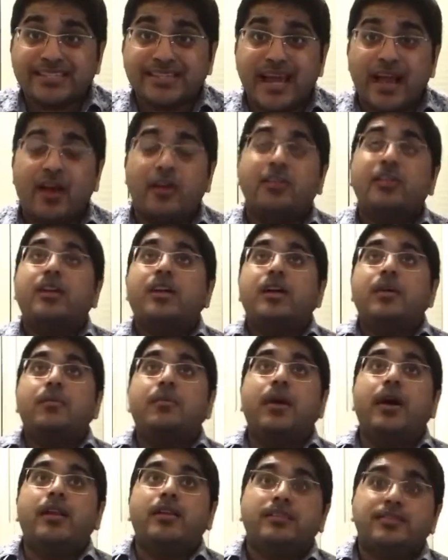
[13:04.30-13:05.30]
down,
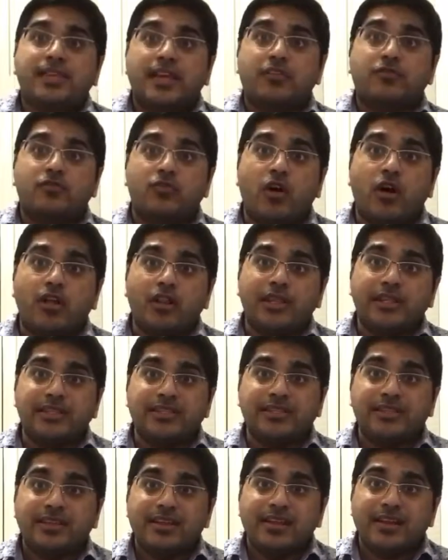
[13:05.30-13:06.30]
but Seth
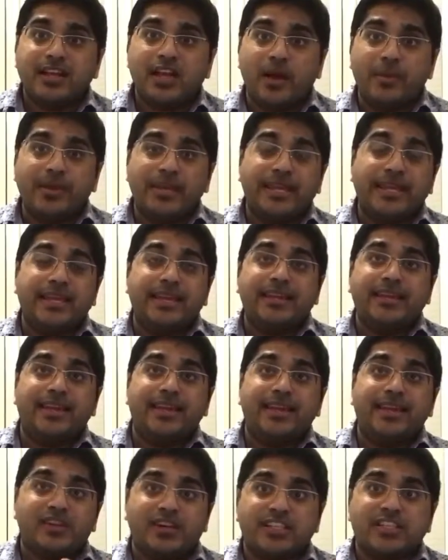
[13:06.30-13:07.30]
Rollins coming in
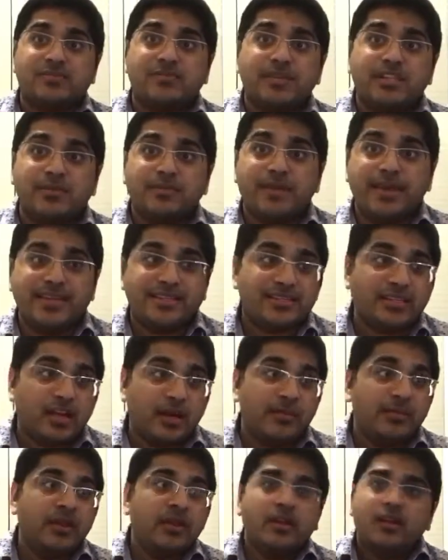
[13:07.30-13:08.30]
and trying to speed the pace
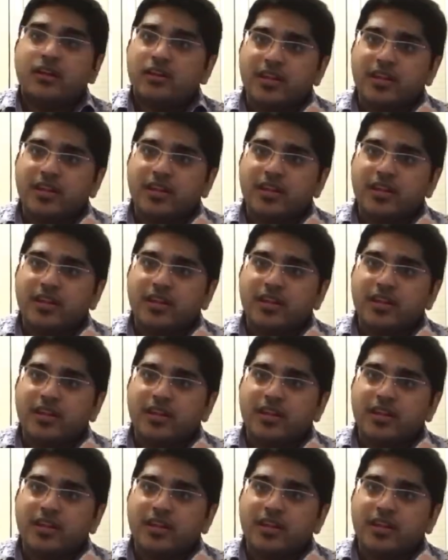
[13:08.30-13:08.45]
up.